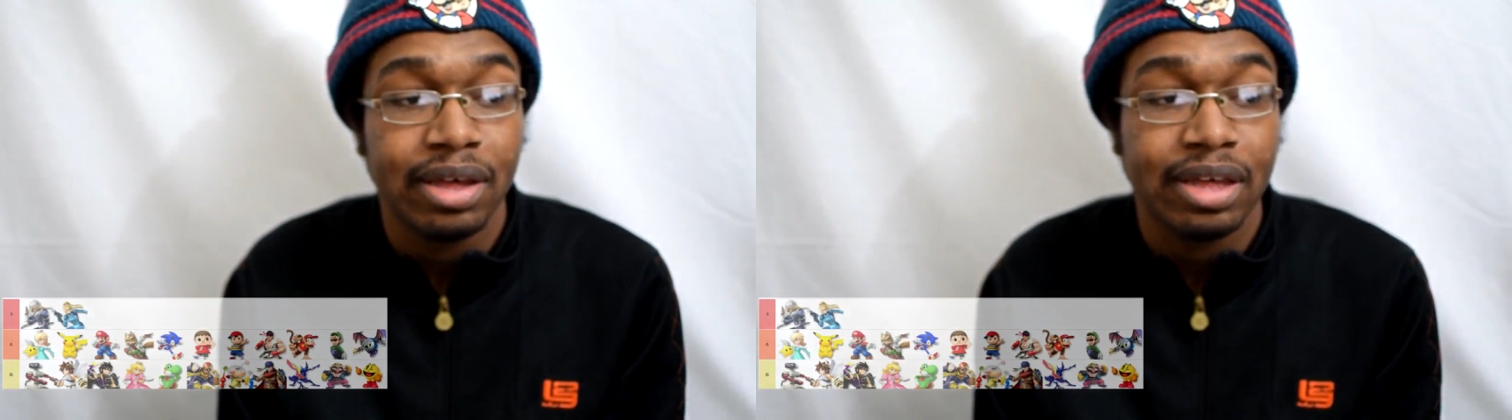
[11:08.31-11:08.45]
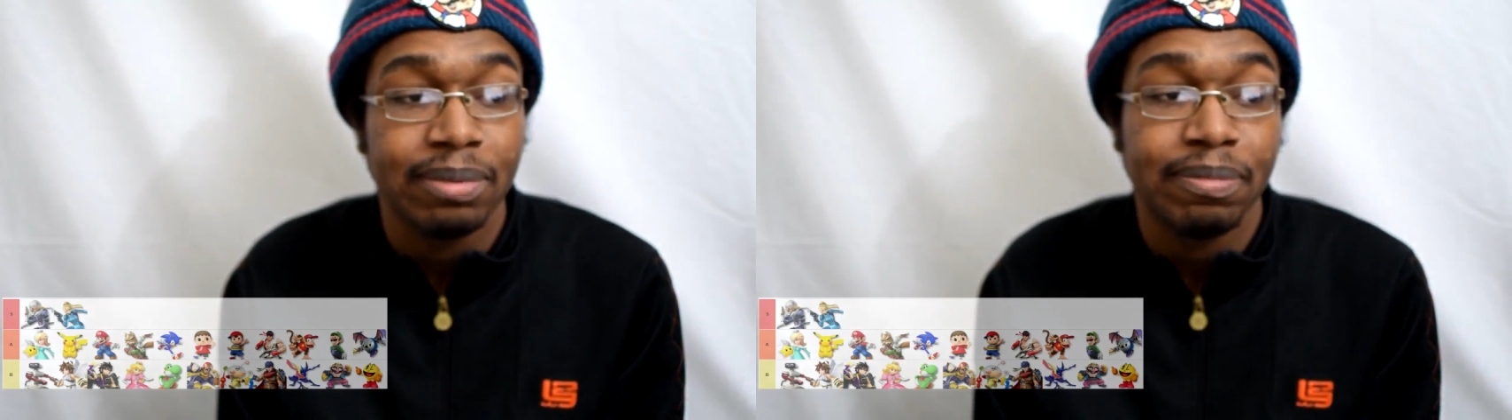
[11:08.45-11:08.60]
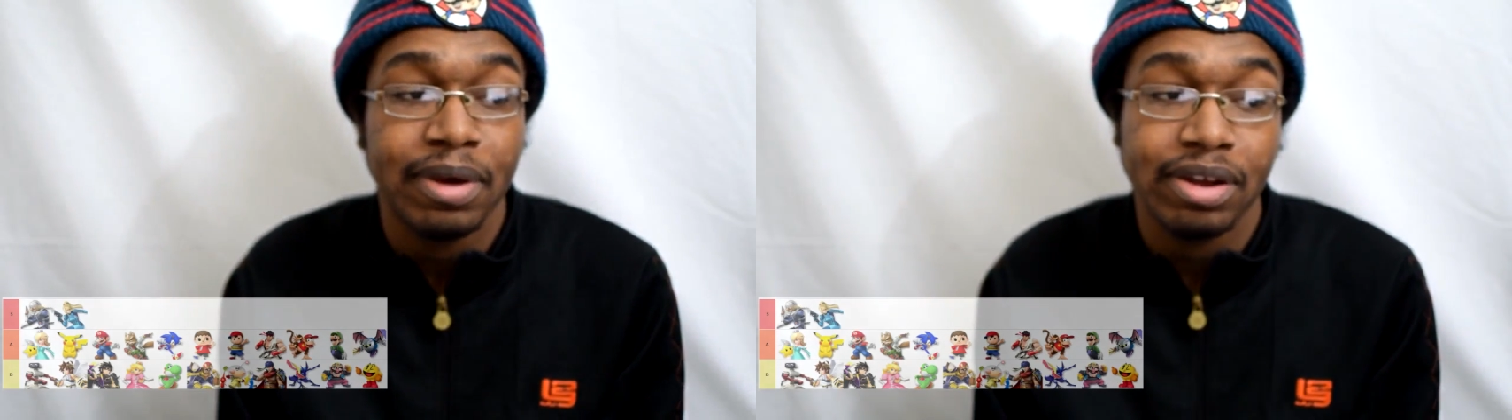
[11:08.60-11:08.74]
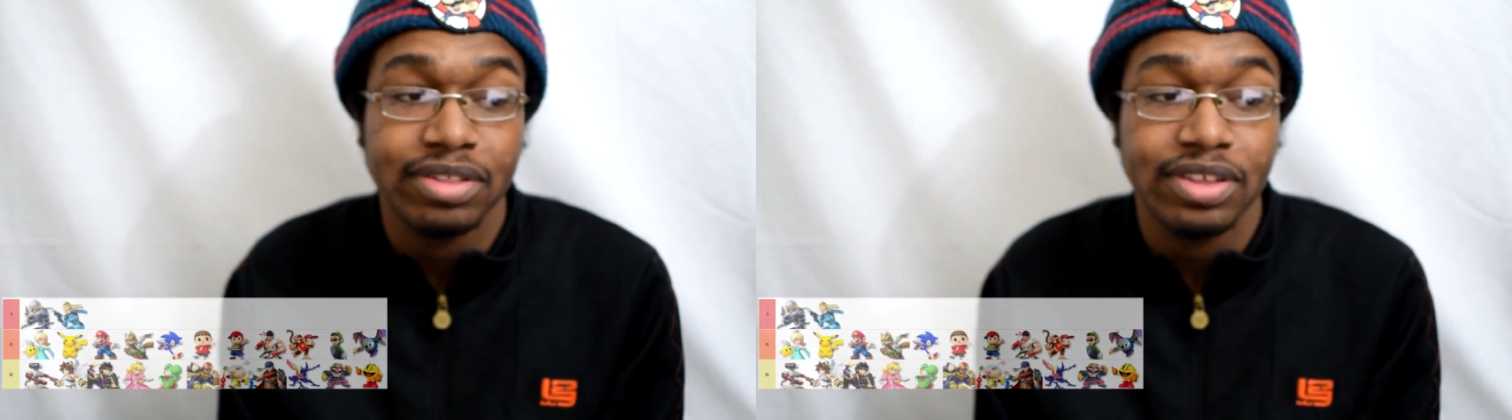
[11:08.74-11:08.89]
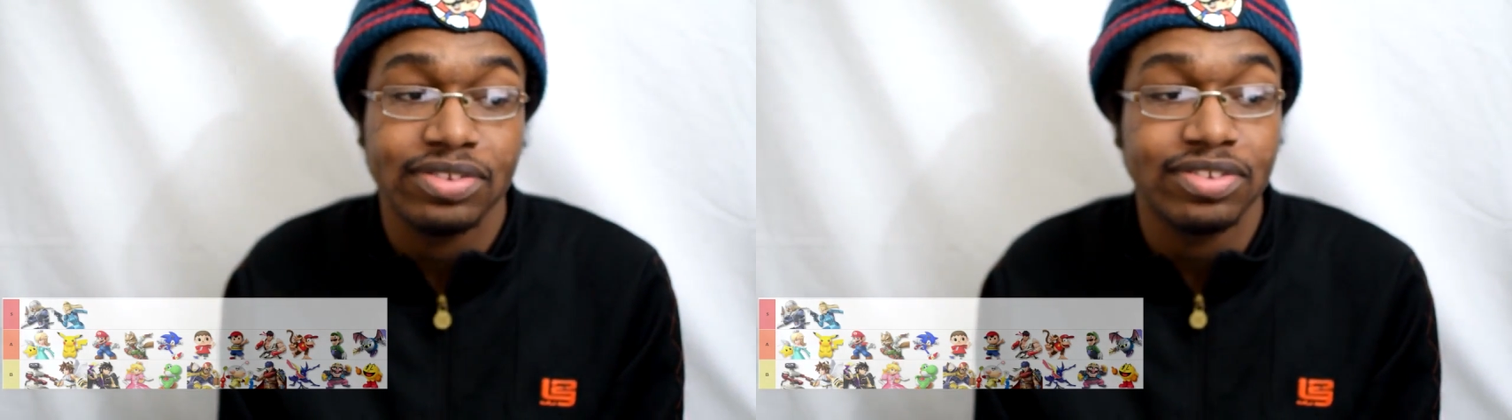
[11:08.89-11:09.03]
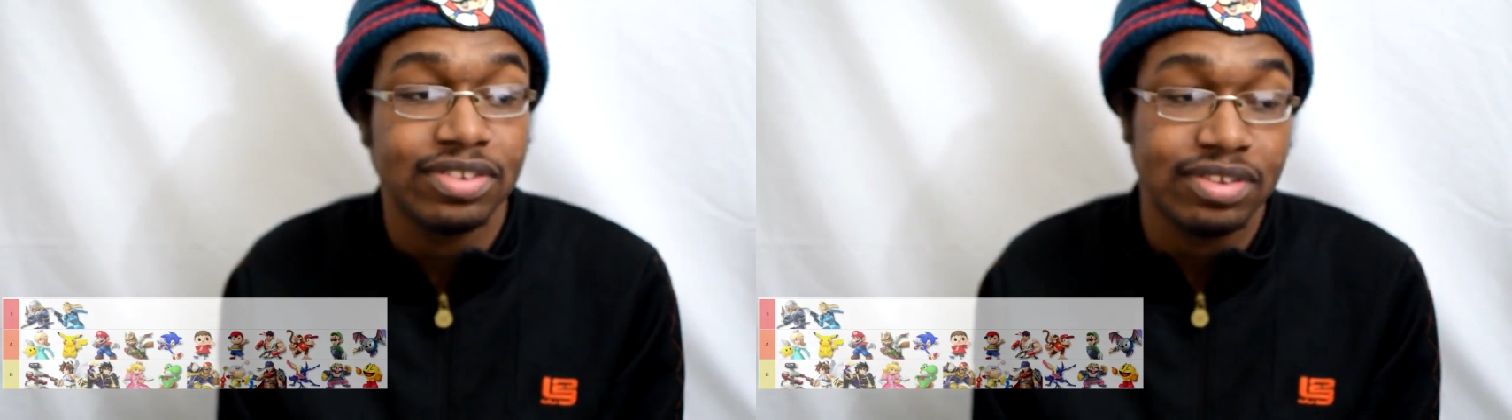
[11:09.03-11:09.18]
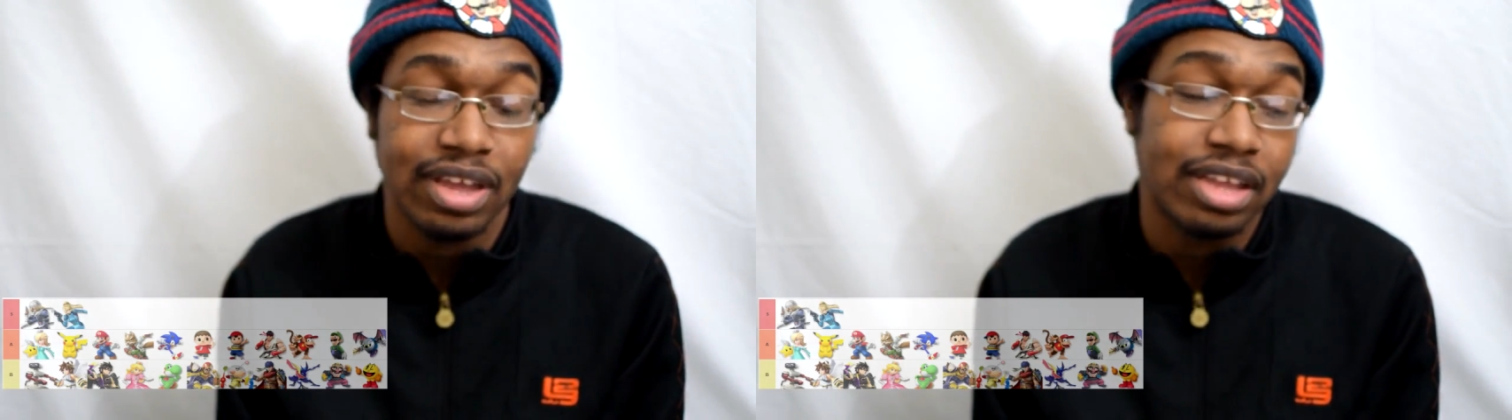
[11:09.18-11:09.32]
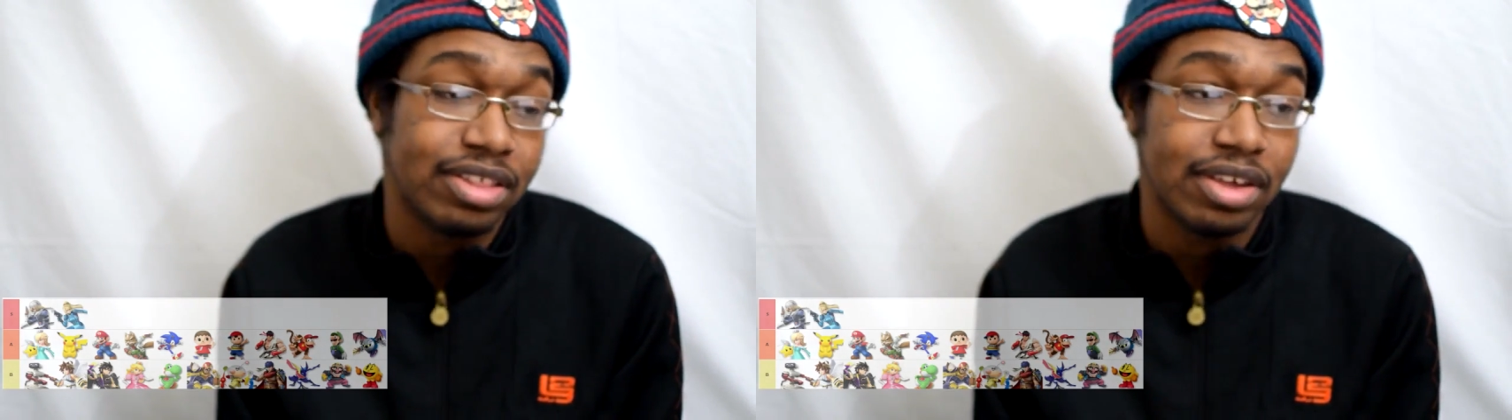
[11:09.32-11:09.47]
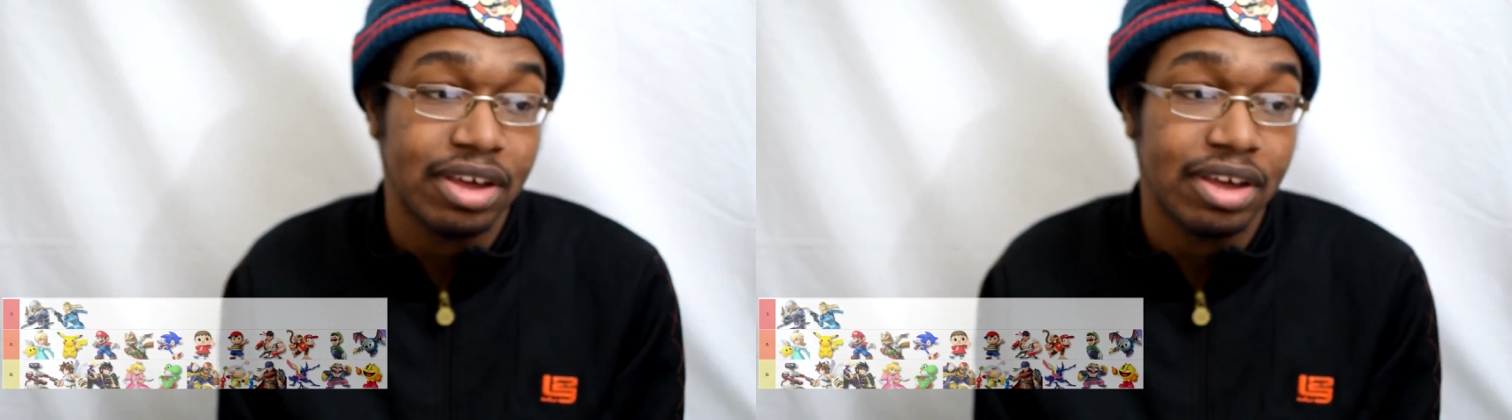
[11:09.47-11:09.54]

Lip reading: compared to these other